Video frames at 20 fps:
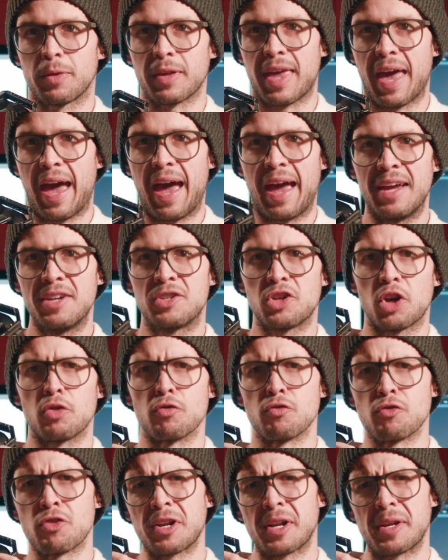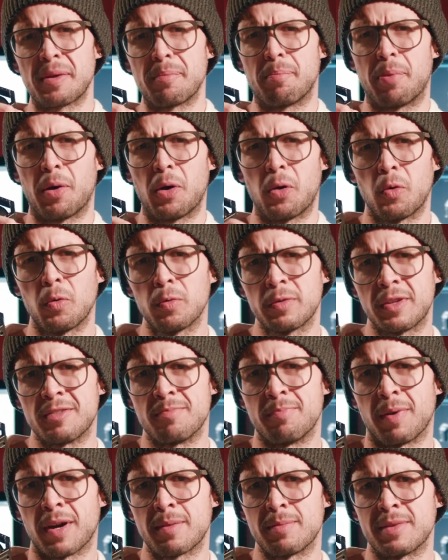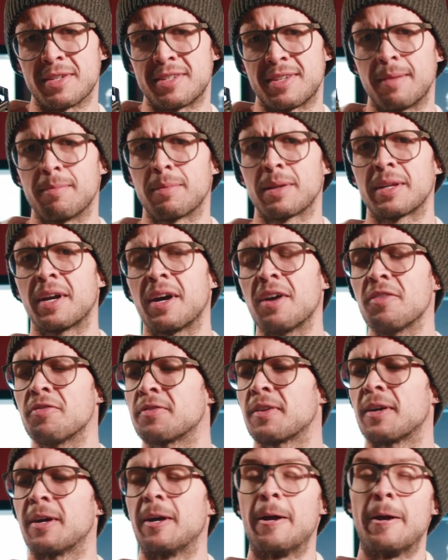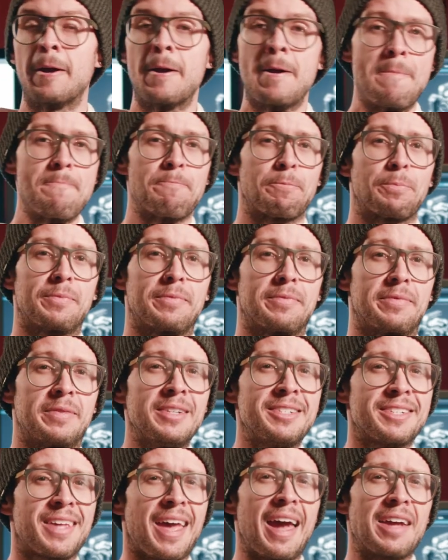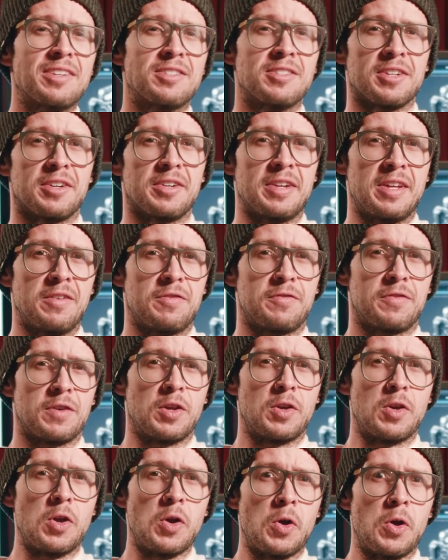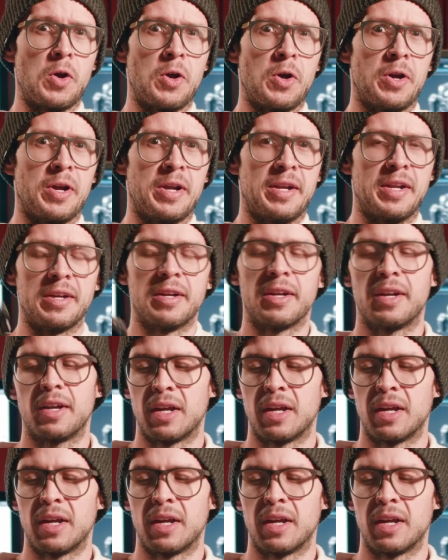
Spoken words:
the cage and really pull this bottom assembly off, this cage is on here for good,